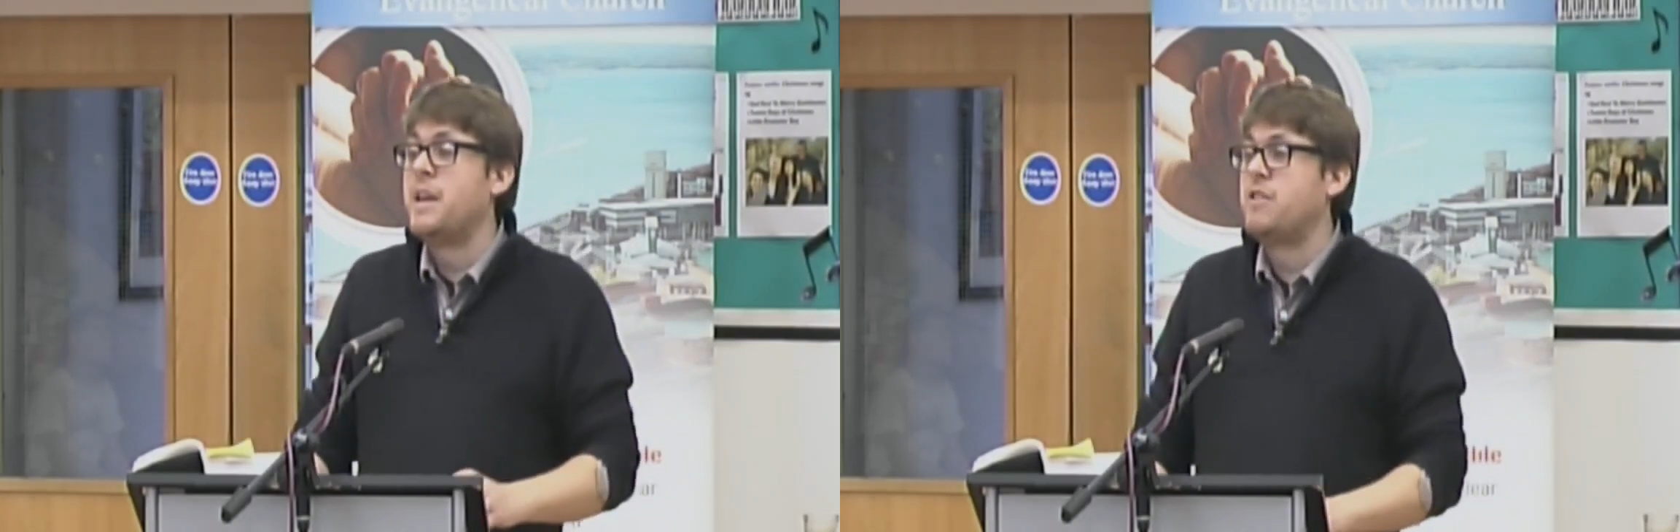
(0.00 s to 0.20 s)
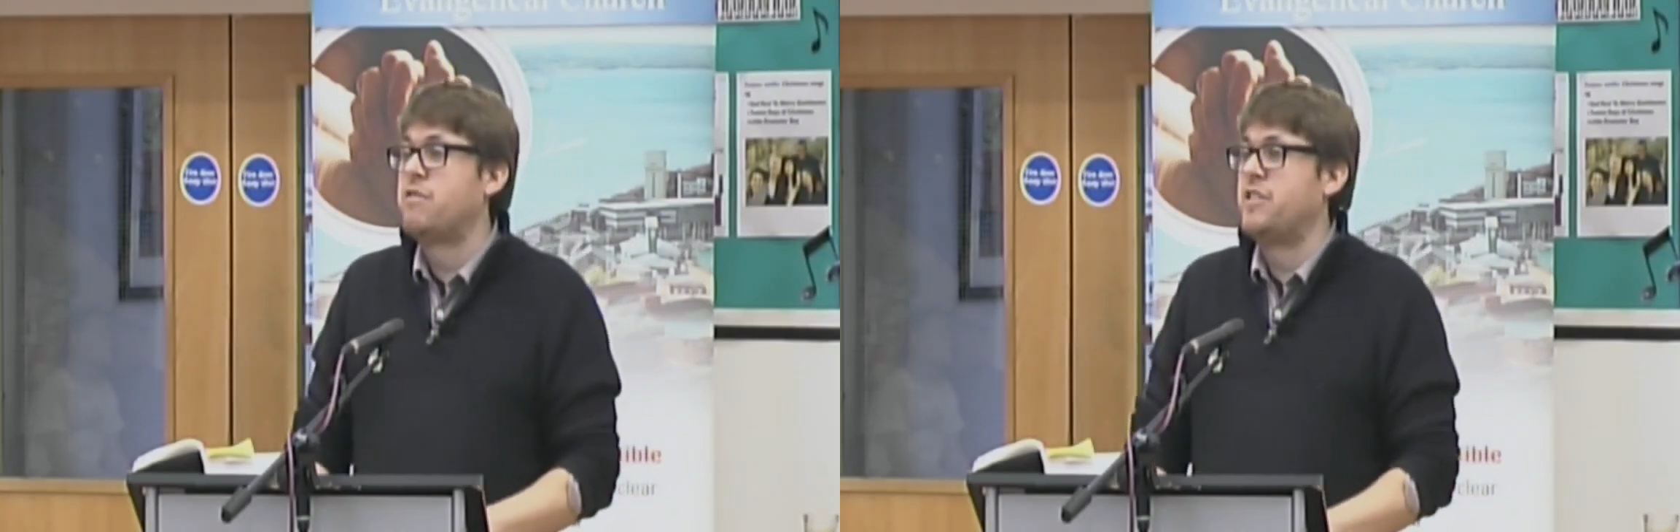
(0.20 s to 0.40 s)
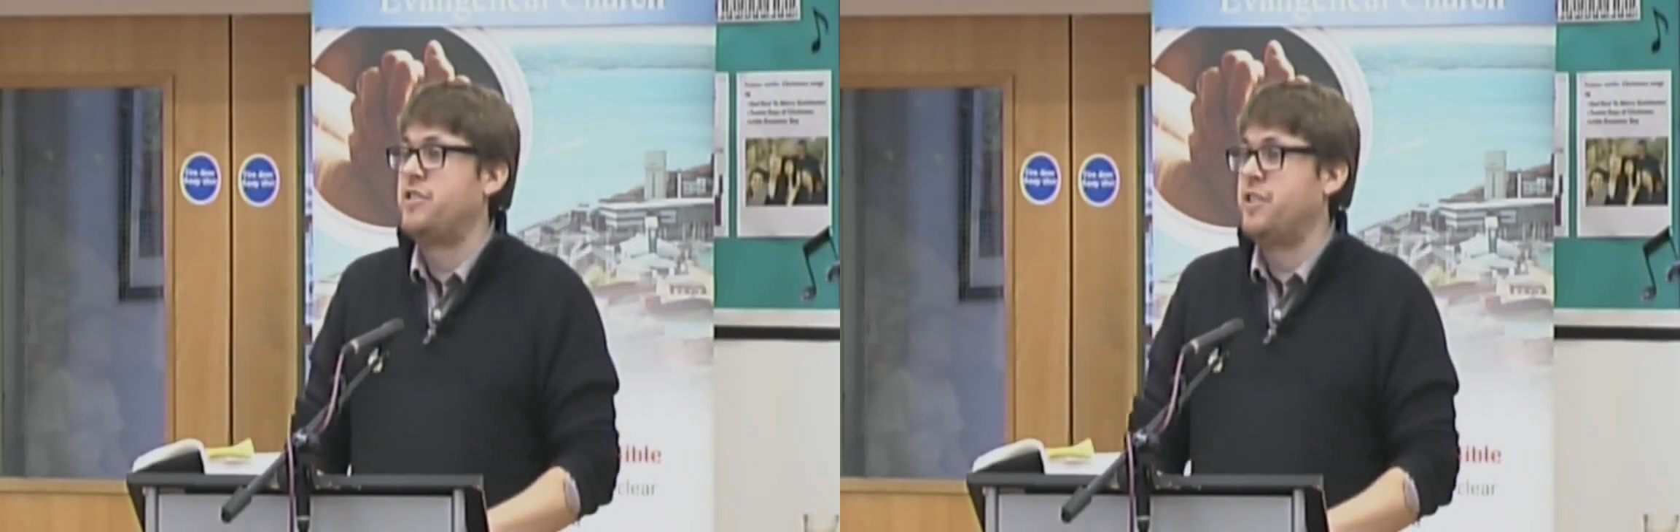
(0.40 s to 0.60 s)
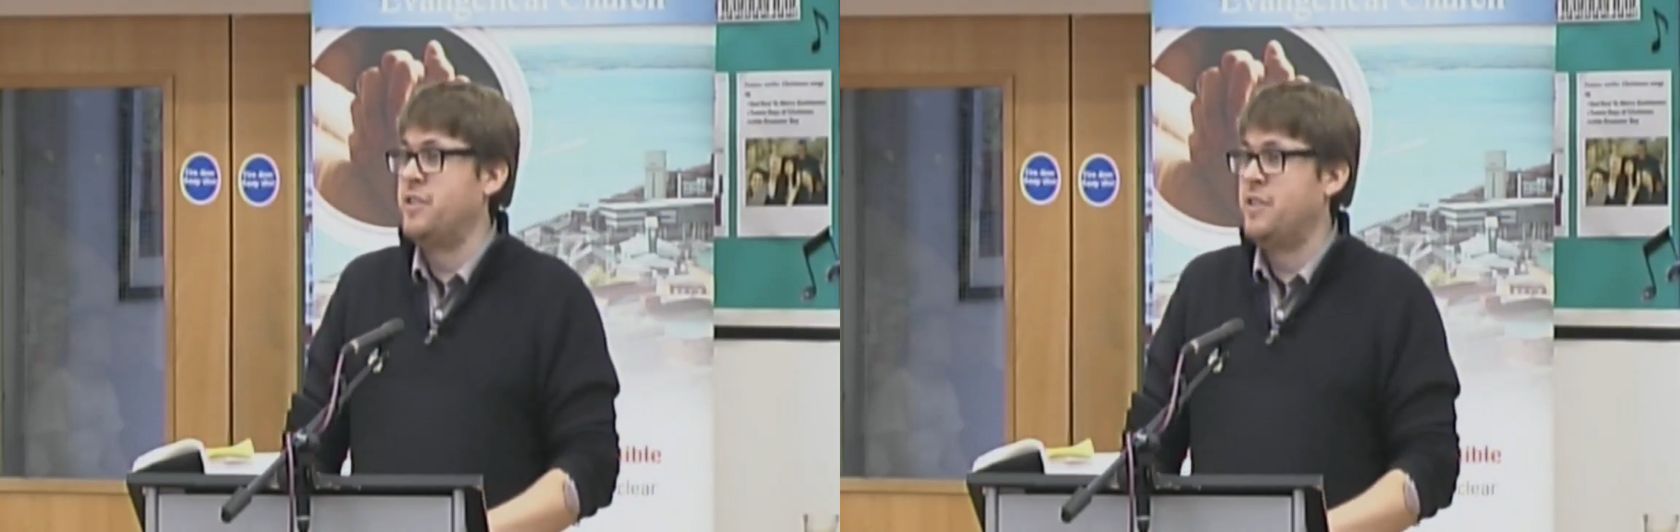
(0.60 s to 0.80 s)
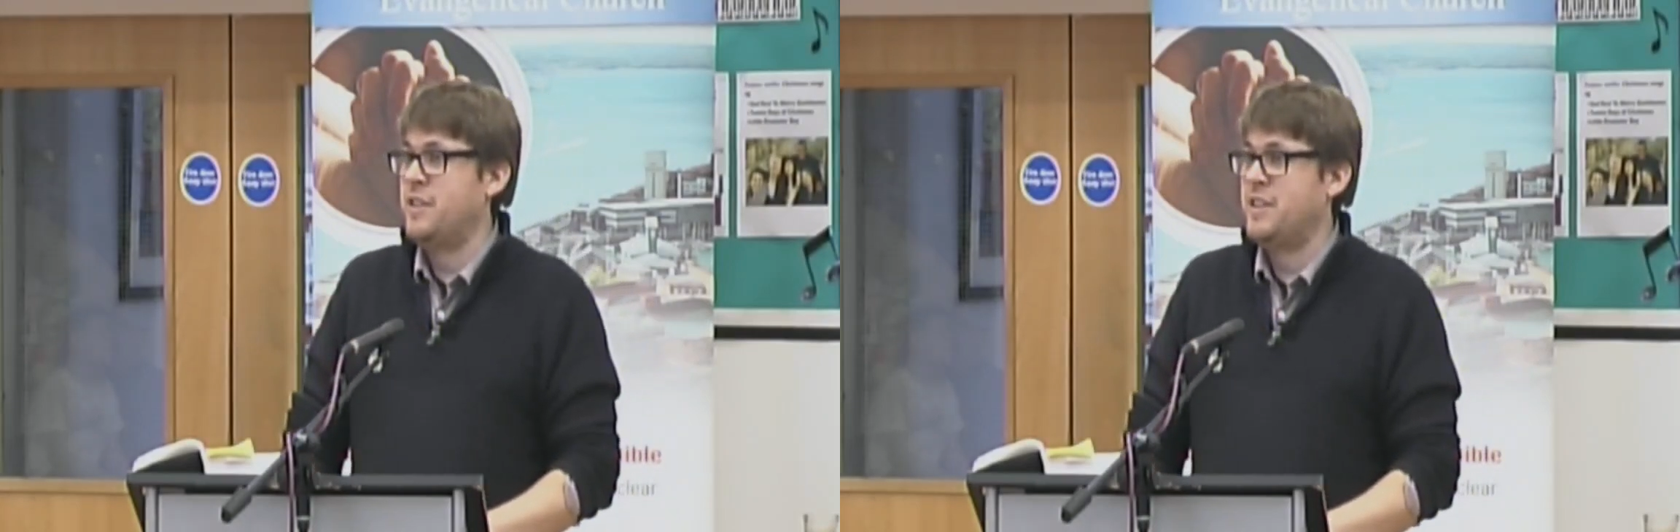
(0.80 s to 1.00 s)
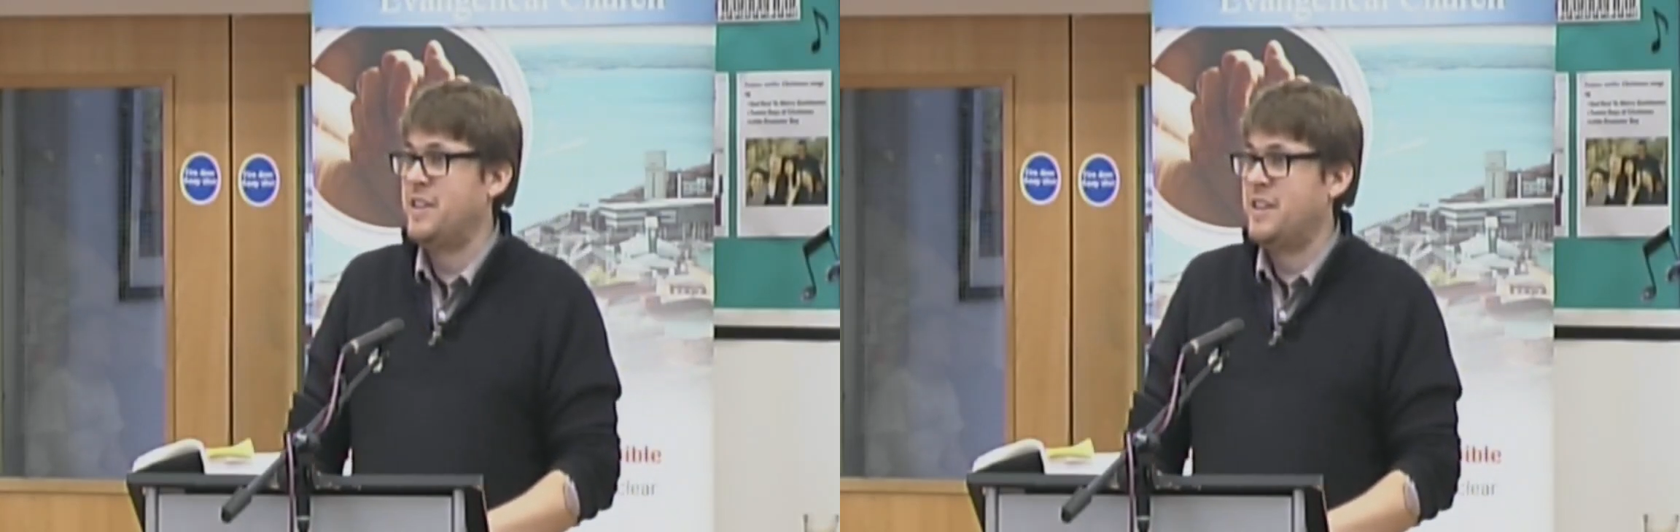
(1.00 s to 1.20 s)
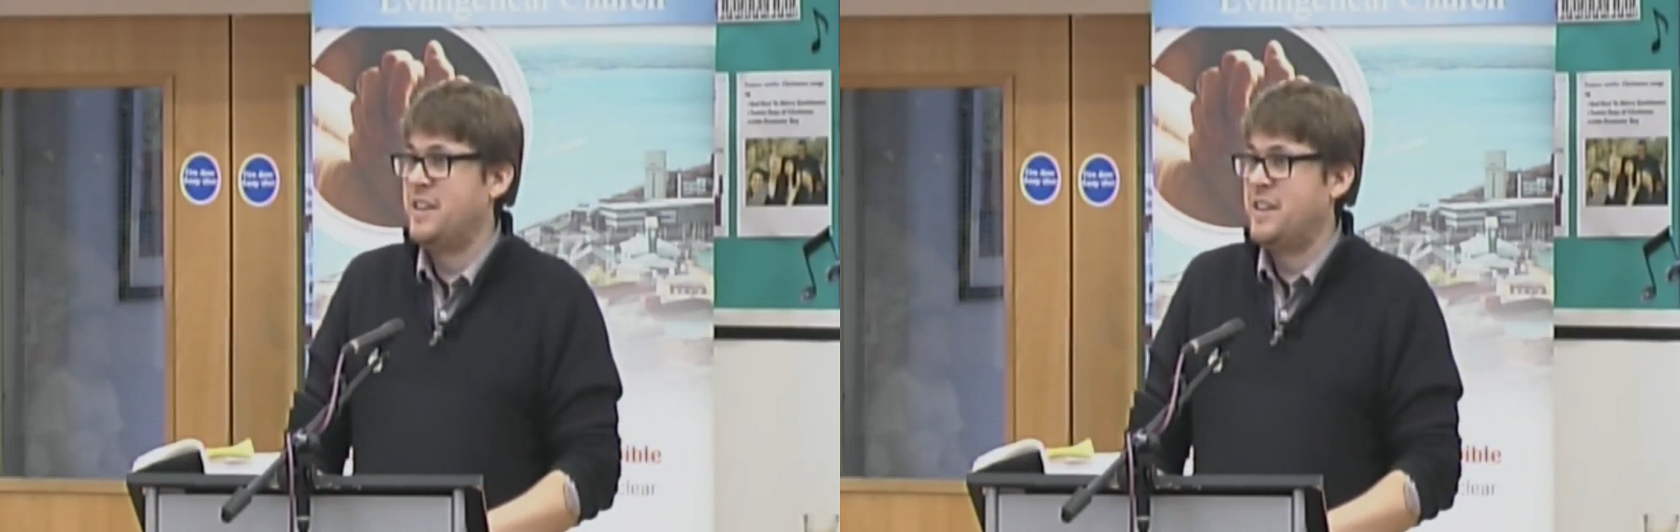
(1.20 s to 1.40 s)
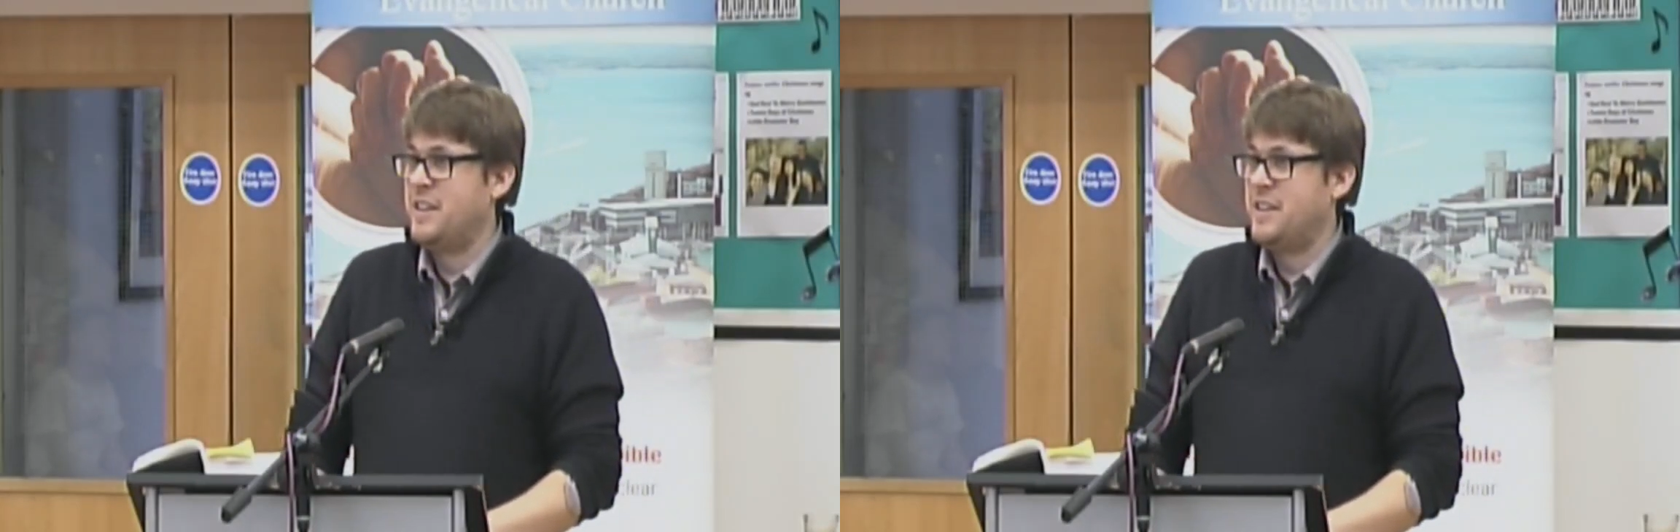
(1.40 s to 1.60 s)
Christian
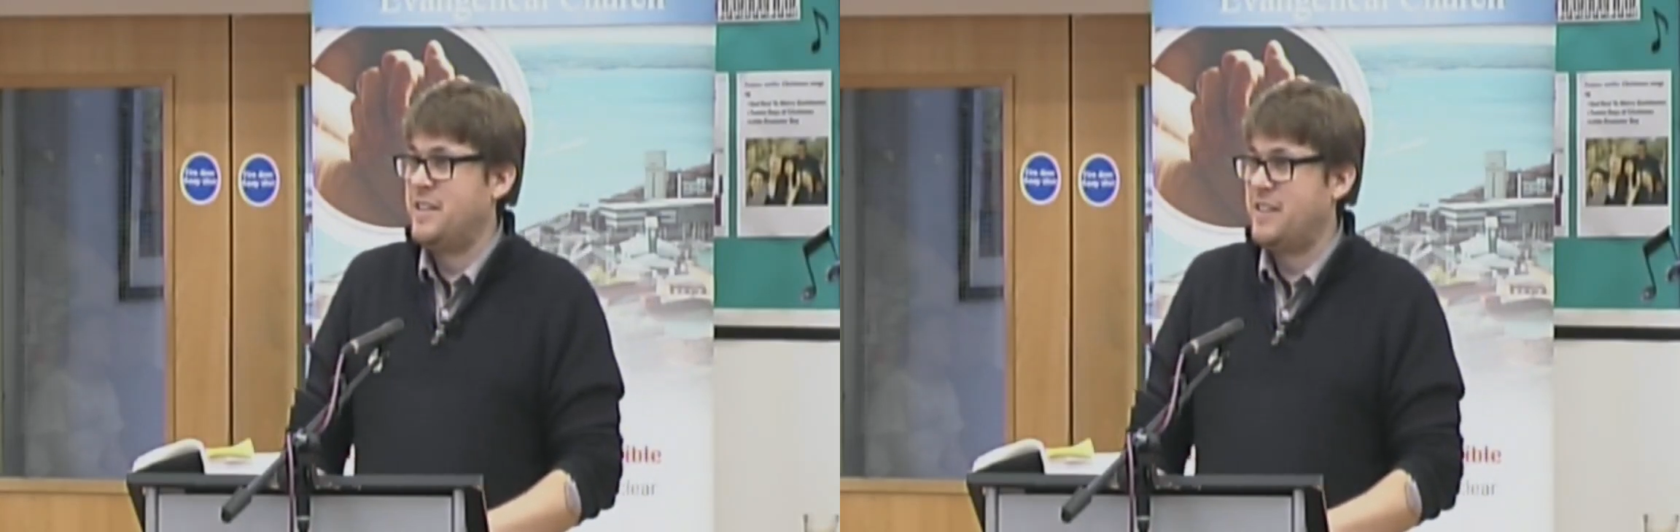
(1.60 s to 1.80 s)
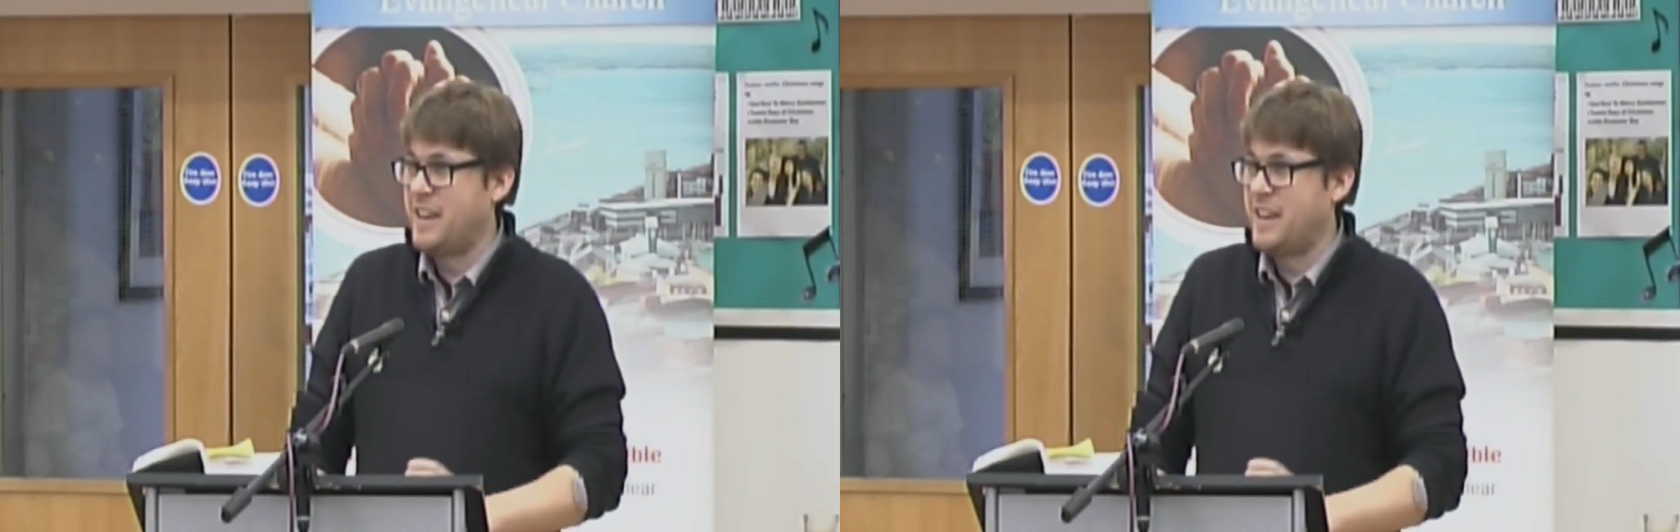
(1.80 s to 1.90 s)
to